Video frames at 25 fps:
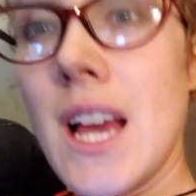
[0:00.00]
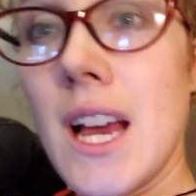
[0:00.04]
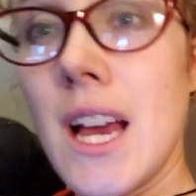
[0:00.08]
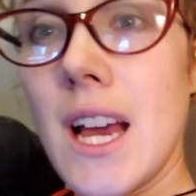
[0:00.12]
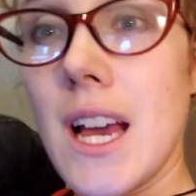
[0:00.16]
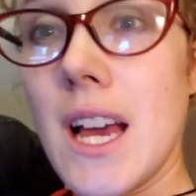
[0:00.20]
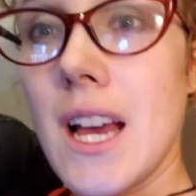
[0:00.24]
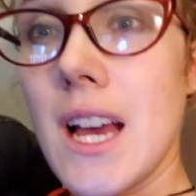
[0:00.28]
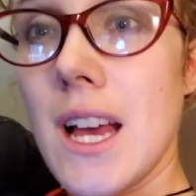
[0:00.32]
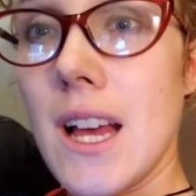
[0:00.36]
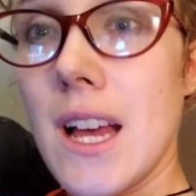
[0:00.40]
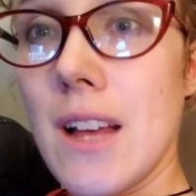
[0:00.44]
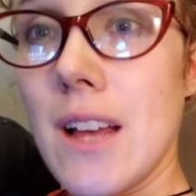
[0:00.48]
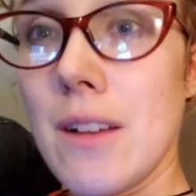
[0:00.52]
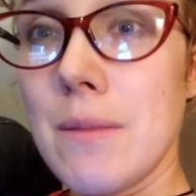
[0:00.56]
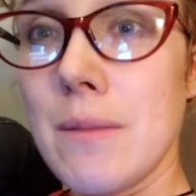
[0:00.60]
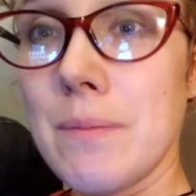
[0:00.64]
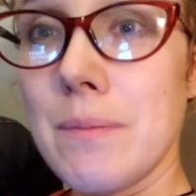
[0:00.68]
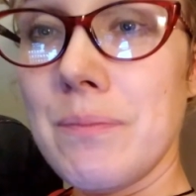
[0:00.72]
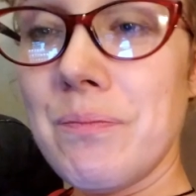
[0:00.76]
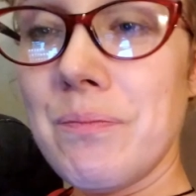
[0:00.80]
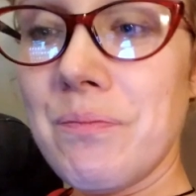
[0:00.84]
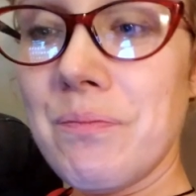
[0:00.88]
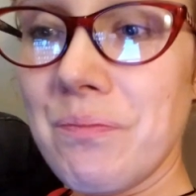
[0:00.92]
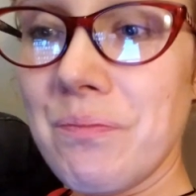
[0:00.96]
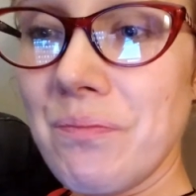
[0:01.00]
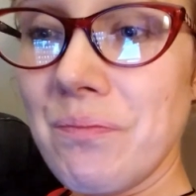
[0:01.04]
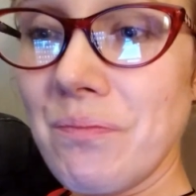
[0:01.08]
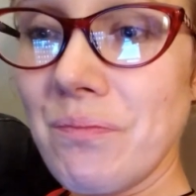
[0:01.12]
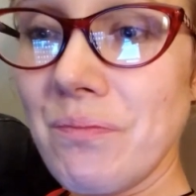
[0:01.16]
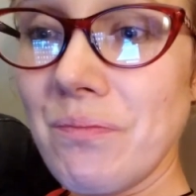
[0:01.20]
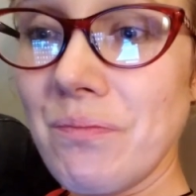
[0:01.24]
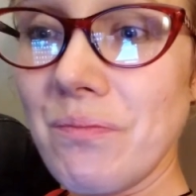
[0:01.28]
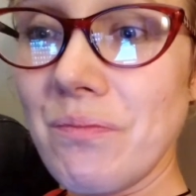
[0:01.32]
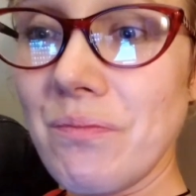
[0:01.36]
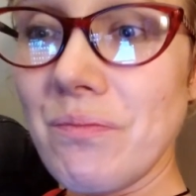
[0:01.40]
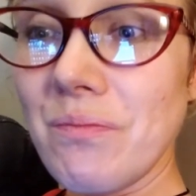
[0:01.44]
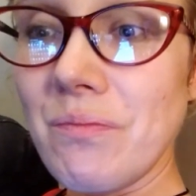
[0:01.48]
um,
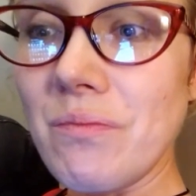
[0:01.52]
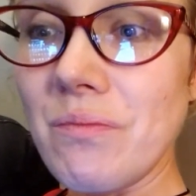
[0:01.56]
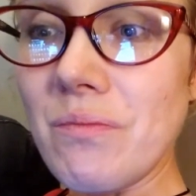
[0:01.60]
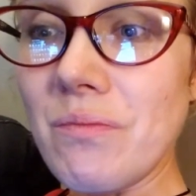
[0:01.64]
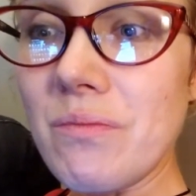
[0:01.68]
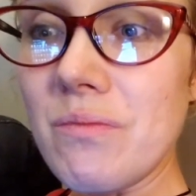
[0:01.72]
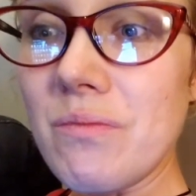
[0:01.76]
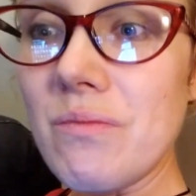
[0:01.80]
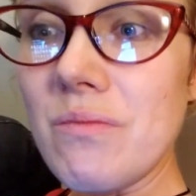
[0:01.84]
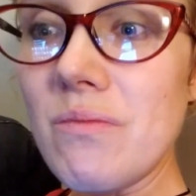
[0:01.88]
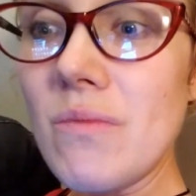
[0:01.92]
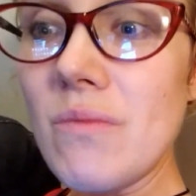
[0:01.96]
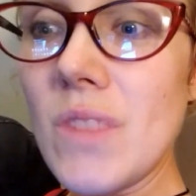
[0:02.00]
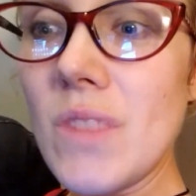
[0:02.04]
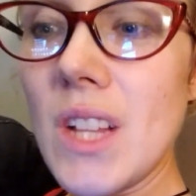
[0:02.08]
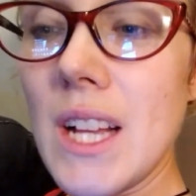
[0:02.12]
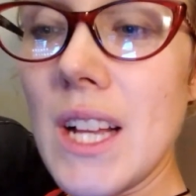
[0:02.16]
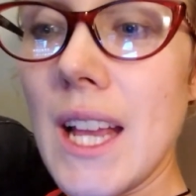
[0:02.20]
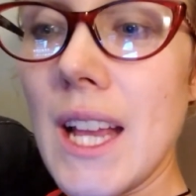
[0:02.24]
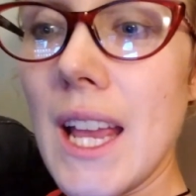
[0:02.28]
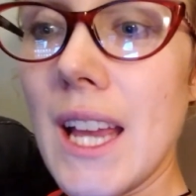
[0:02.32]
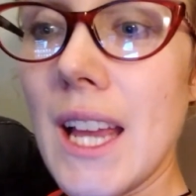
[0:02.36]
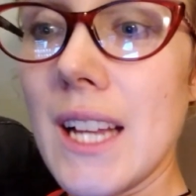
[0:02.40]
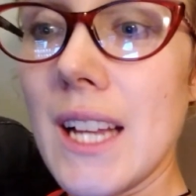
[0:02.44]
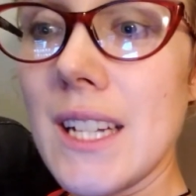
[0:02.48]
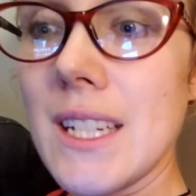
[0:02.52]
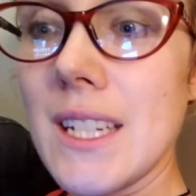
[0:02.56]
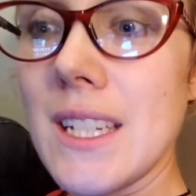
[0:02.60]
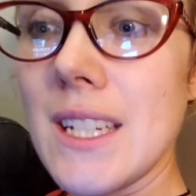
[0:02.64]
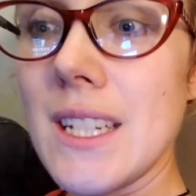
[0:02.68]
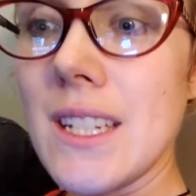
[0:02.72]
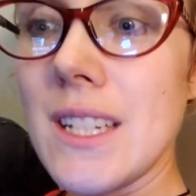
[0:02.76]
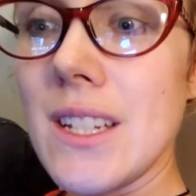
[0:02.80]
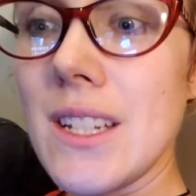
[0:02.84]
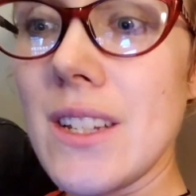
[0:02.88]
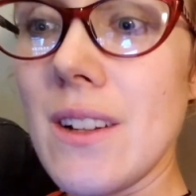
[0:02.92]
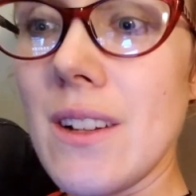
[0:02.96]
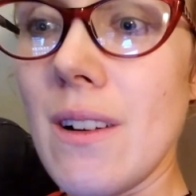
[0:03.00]

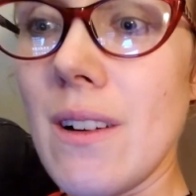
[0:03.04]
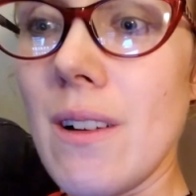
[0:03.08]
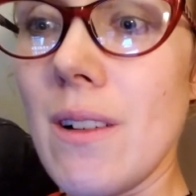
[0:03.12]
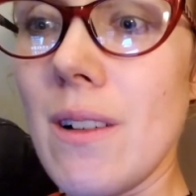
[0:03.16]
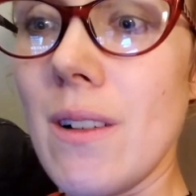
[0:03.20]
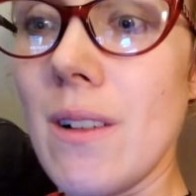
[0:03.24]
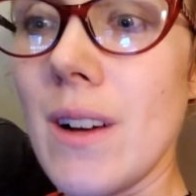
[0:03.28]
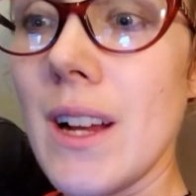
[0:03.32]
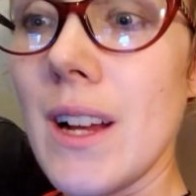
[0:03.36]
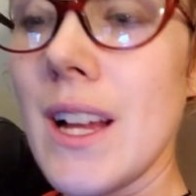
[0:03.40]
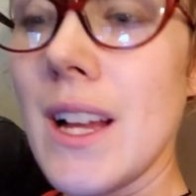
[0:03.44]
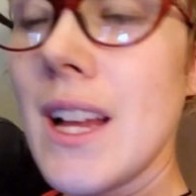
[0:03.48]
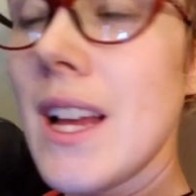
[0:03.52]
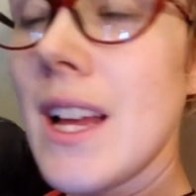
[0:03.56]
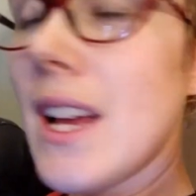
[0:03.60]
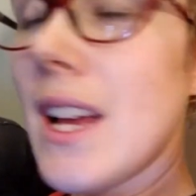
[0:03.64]
and so